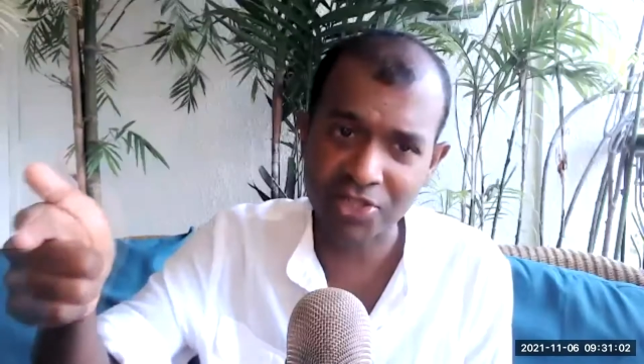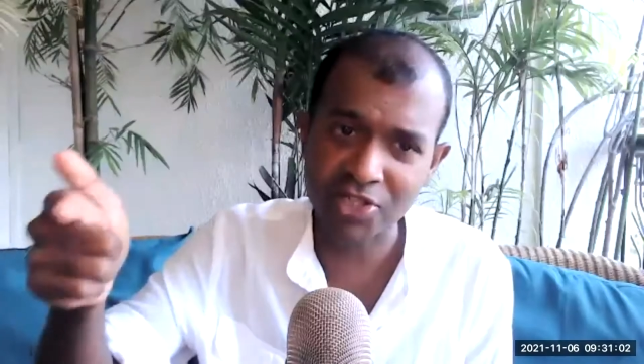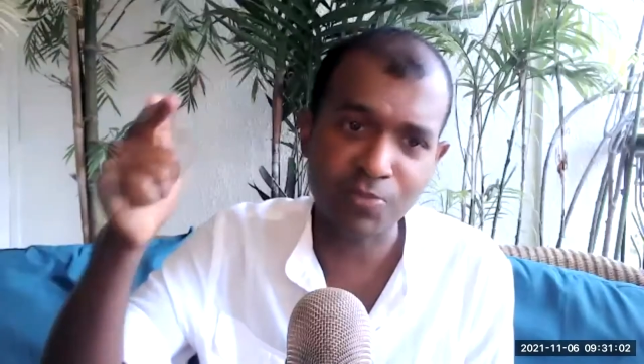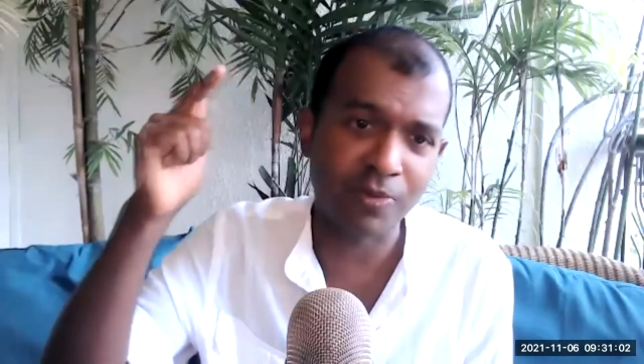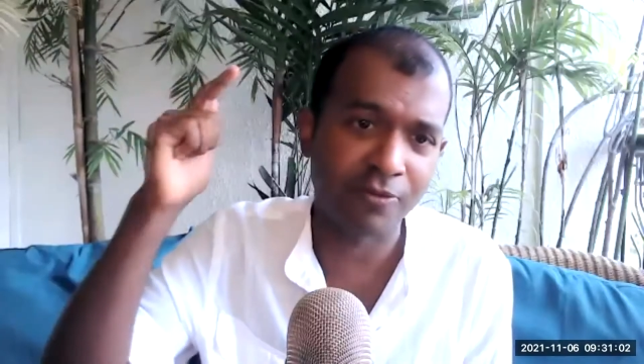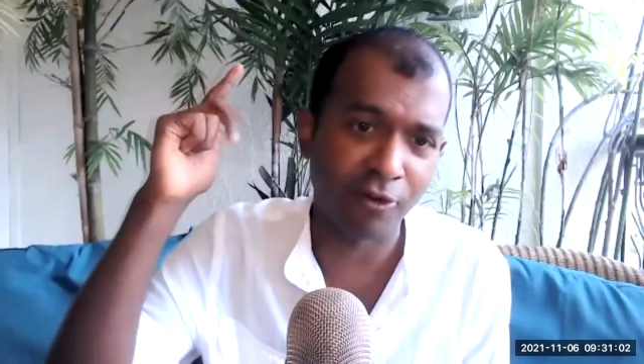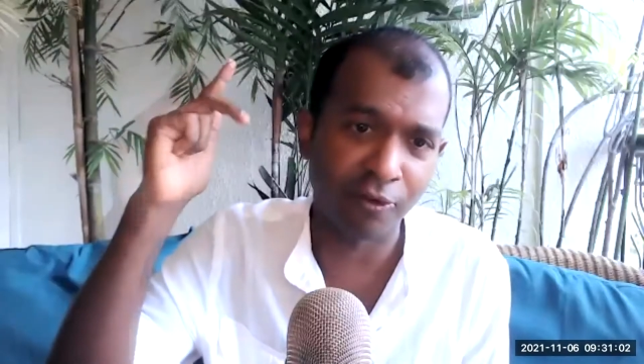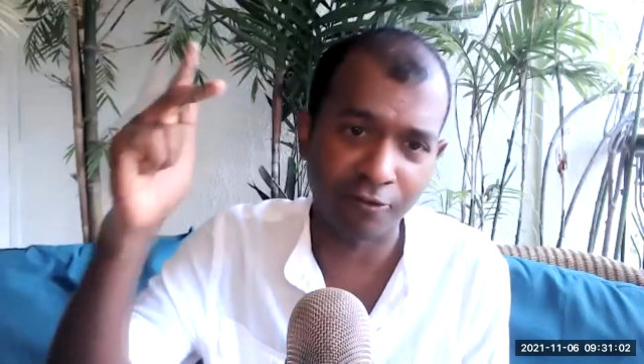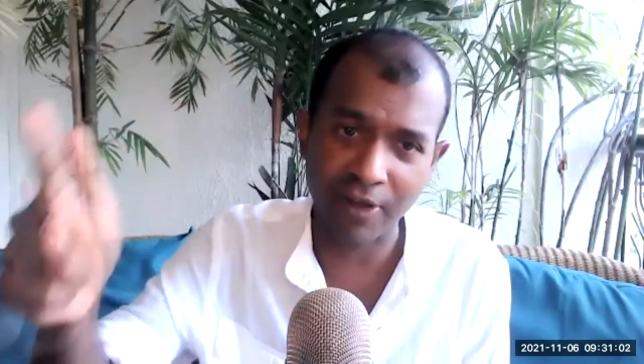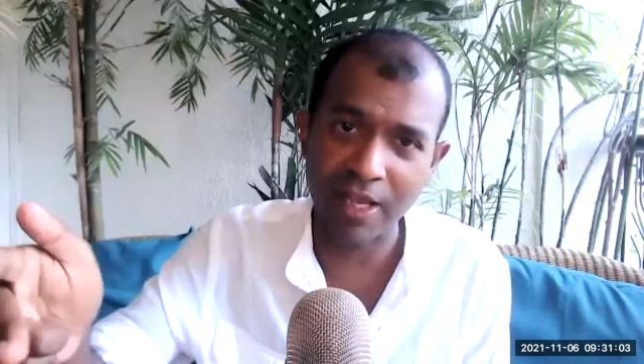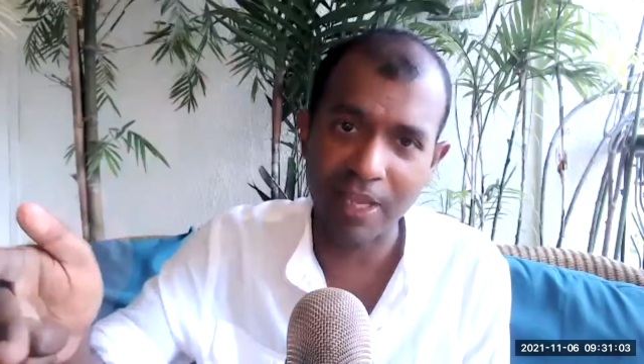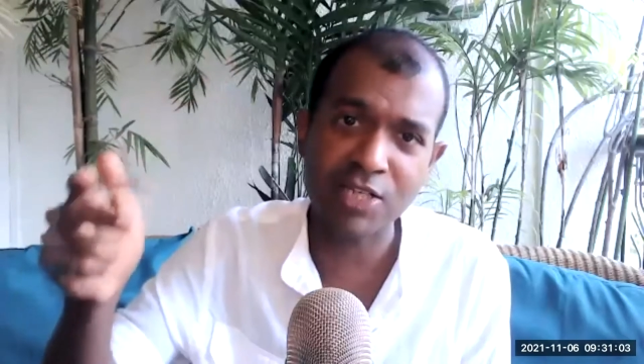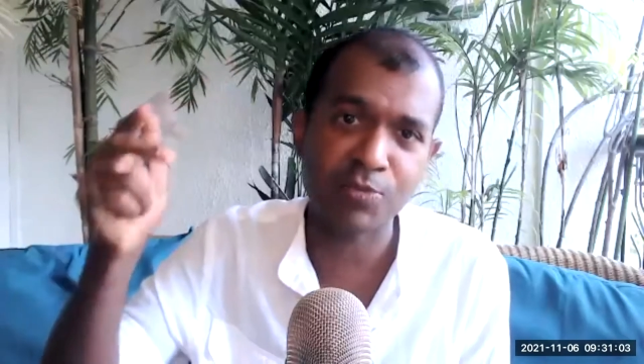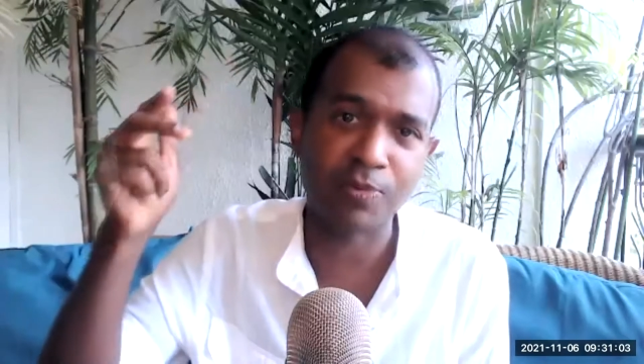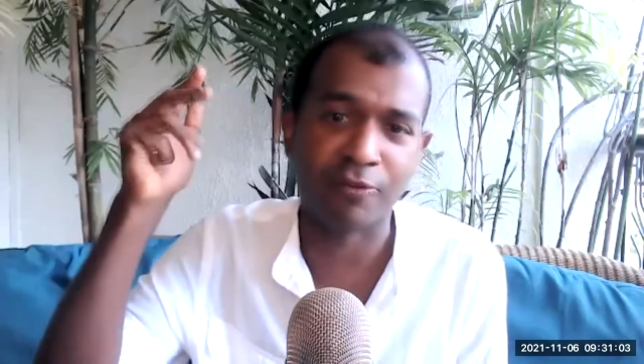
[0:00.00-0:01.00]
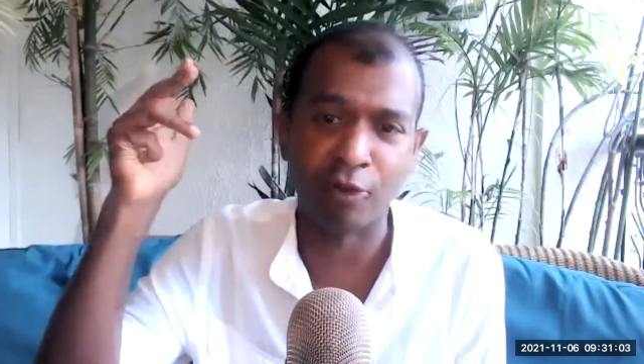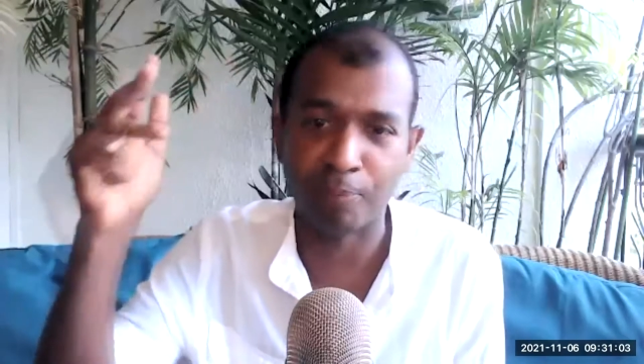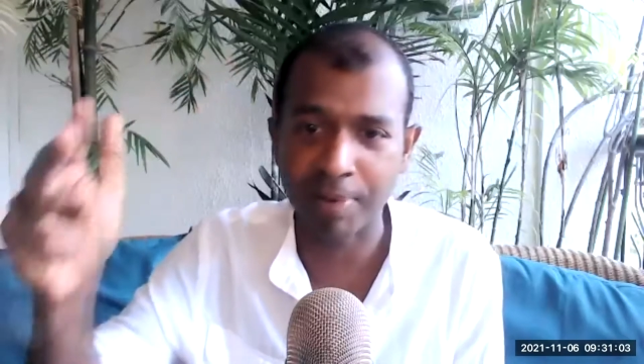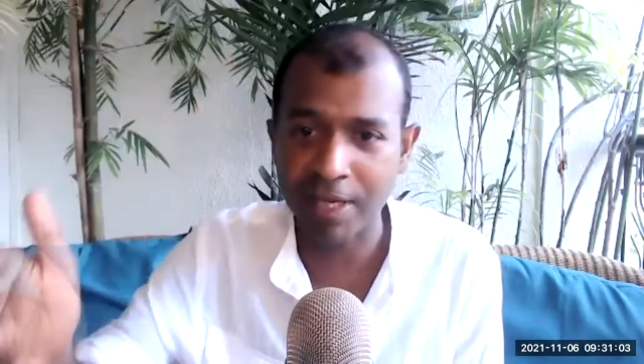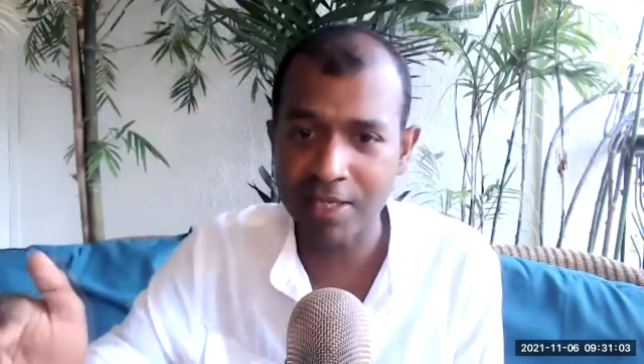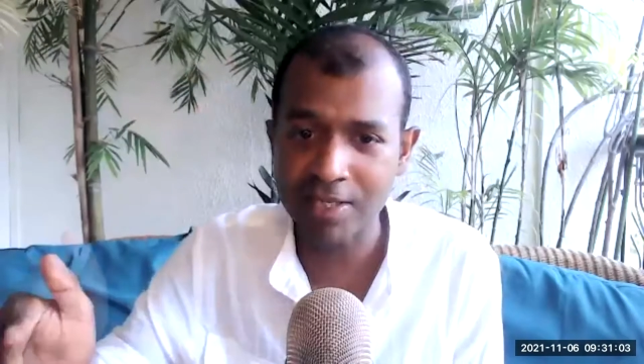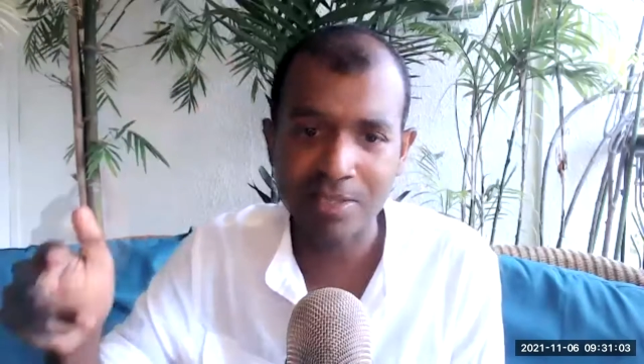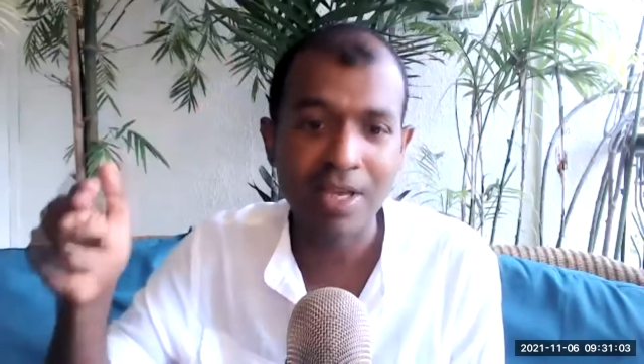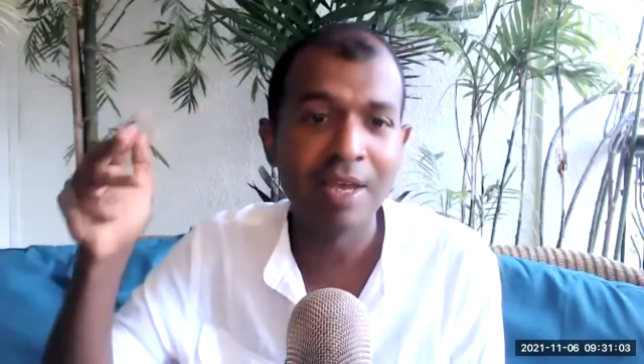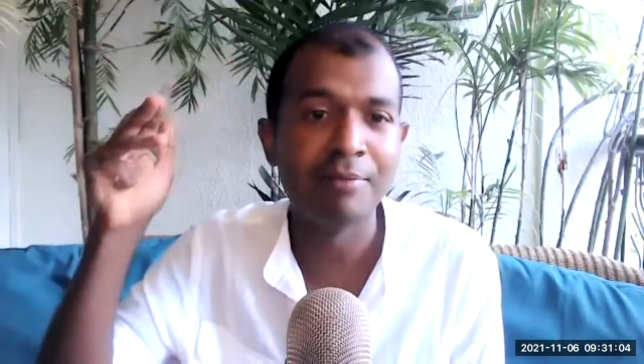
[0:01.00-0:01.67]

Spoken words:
before fairness, before peace,